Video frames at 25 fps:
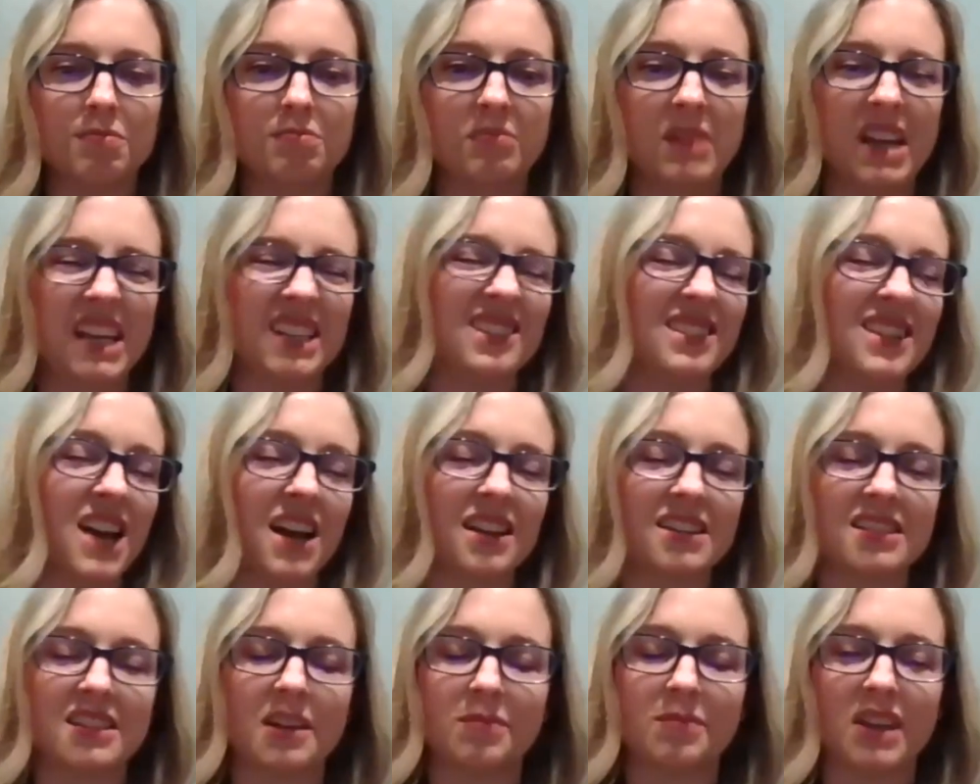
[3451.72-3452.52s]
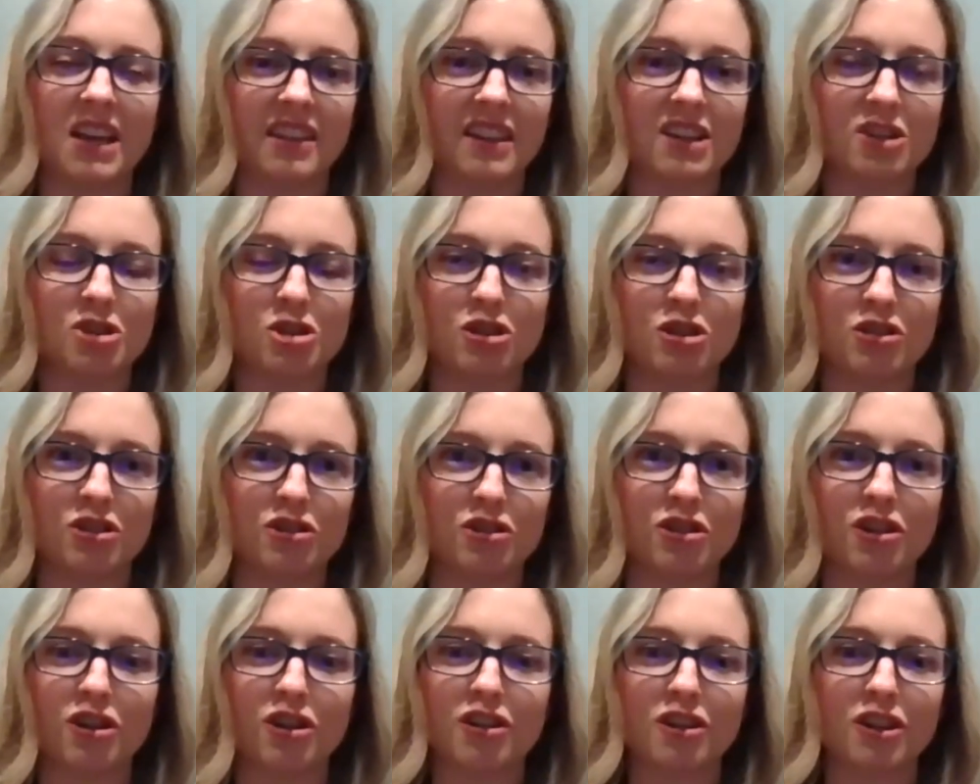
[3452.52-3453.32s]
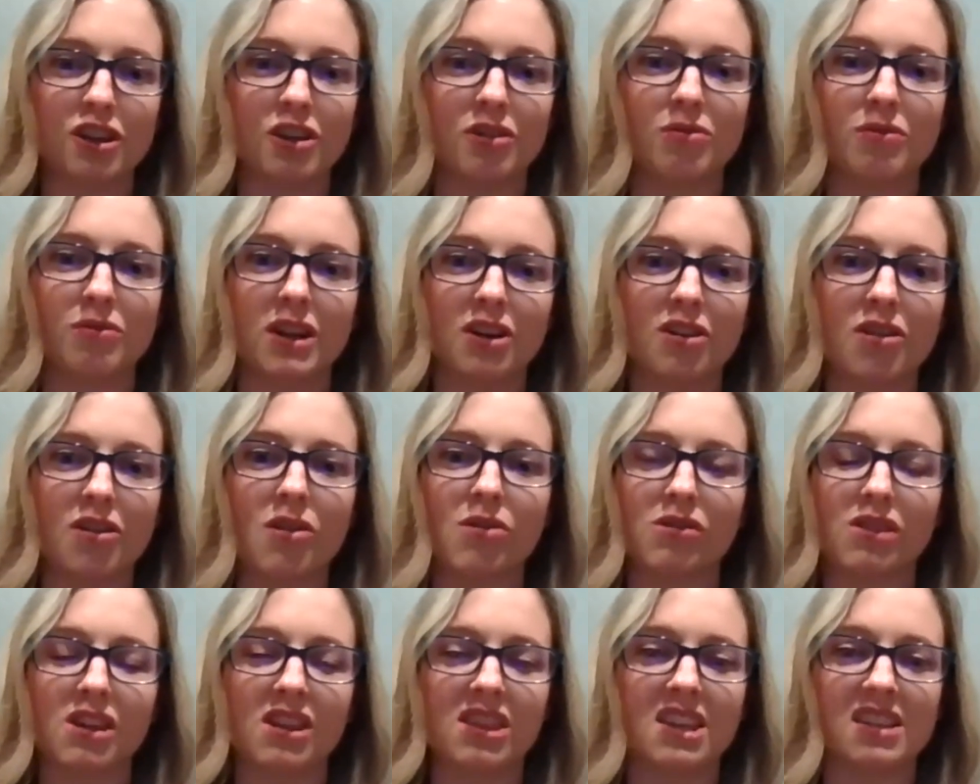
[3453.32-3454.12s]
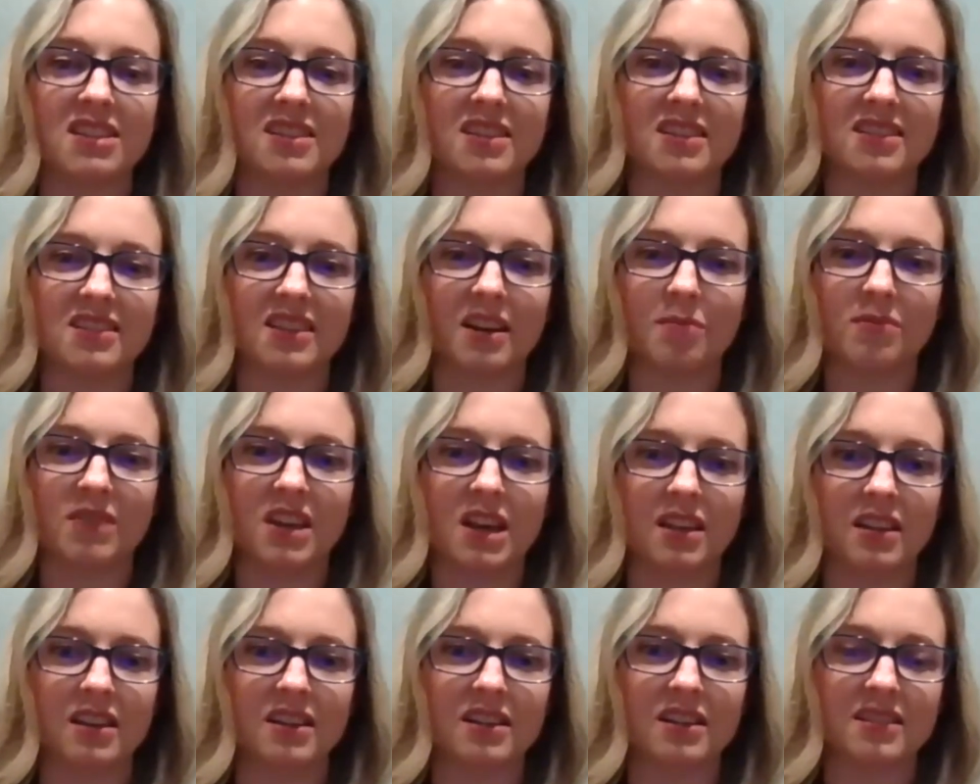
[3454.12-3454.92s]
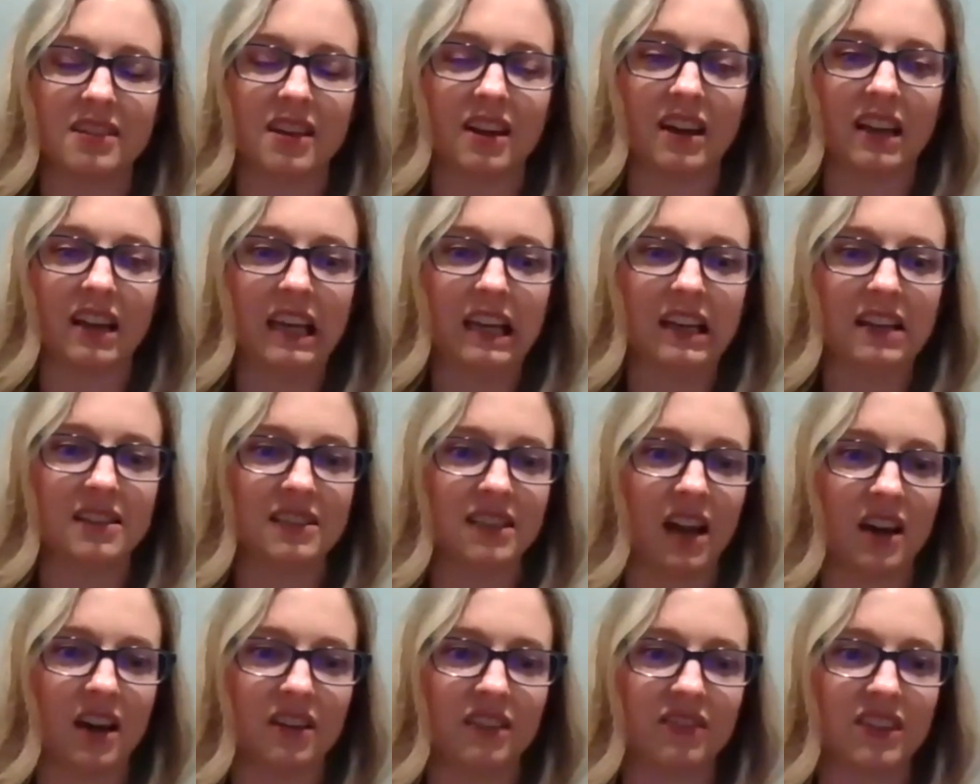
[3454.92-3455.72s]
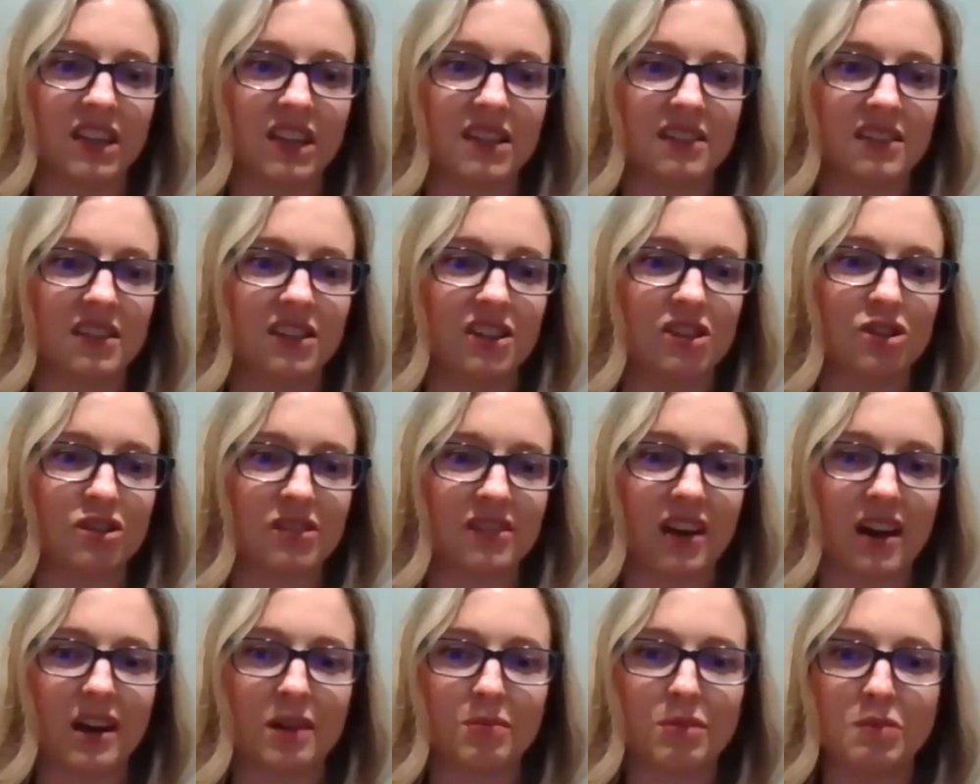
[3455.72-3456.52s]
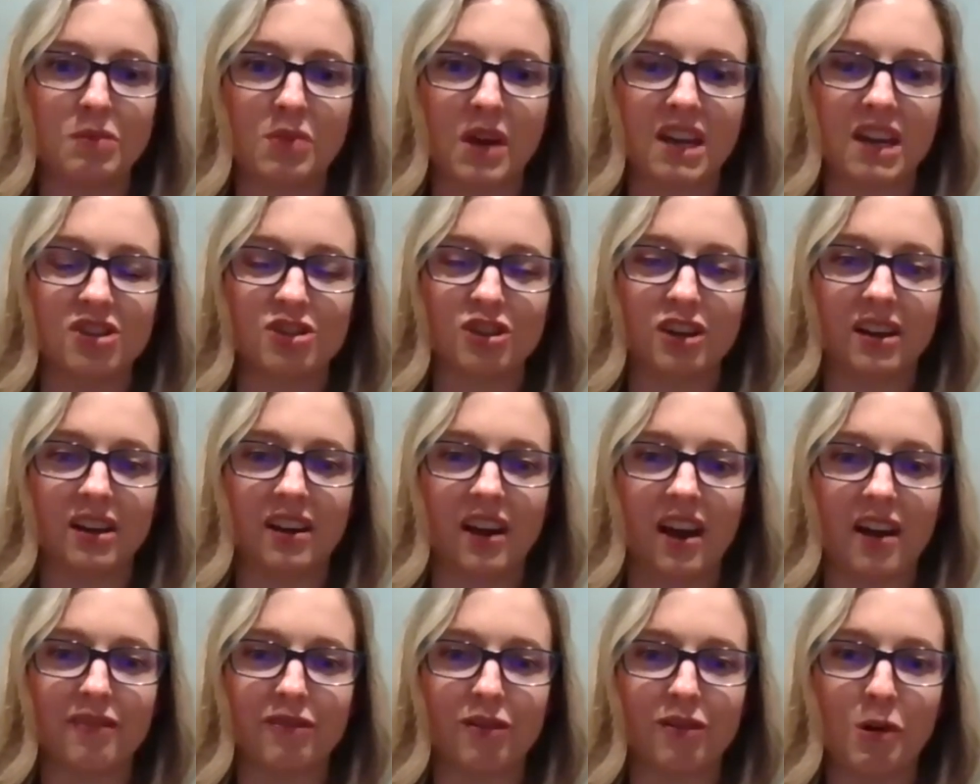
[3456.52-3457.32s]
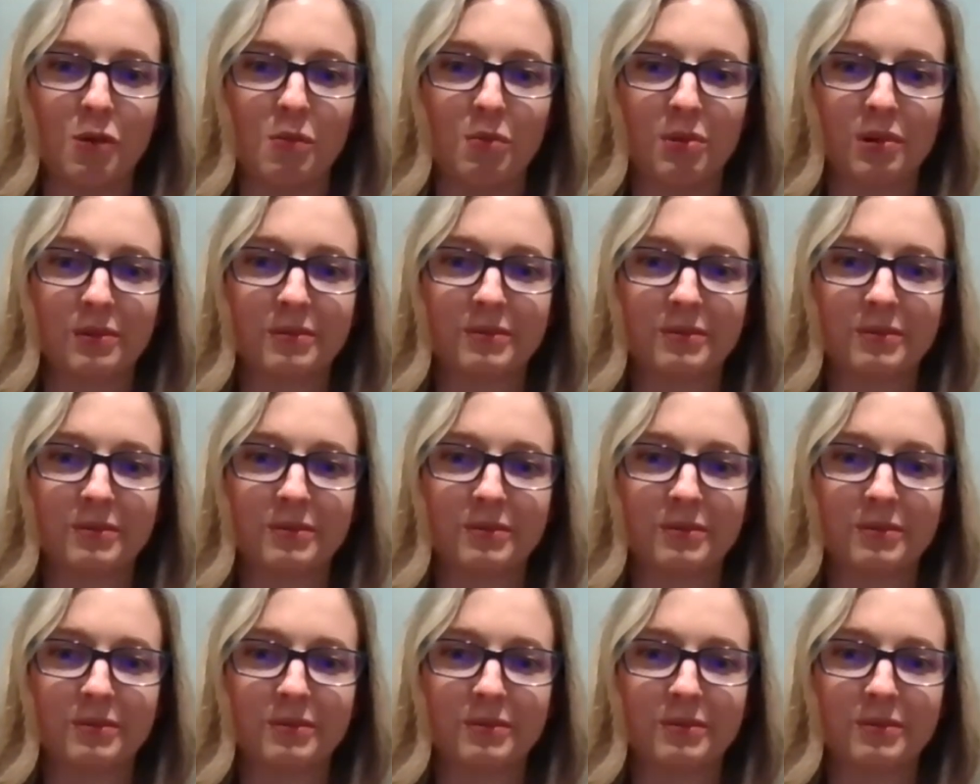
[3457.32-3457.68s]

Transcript: It's not something that should deter you. We know that this is something that is going to get us out of this, and you just got to be patient and have hope.